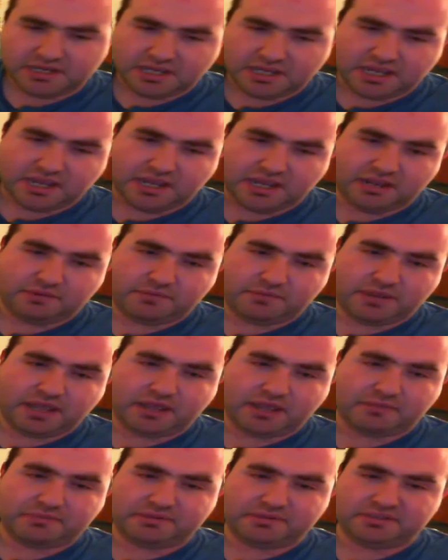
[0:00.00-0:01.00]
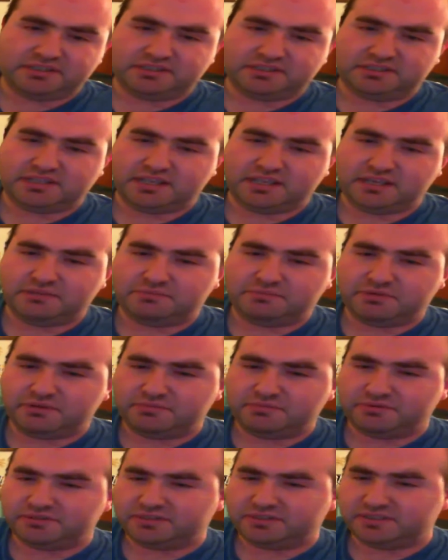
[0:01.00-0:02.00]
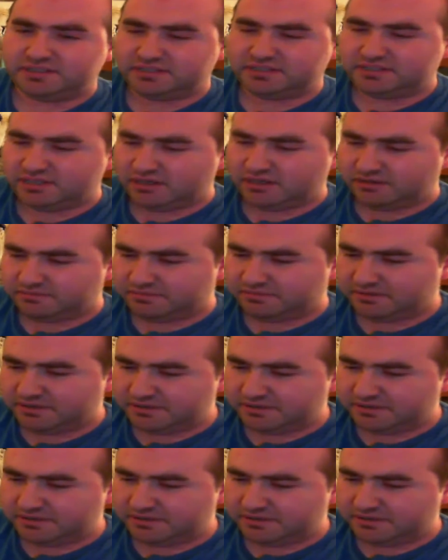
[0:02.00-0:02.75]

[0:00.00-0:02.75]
And what happens is that he pretty much sets up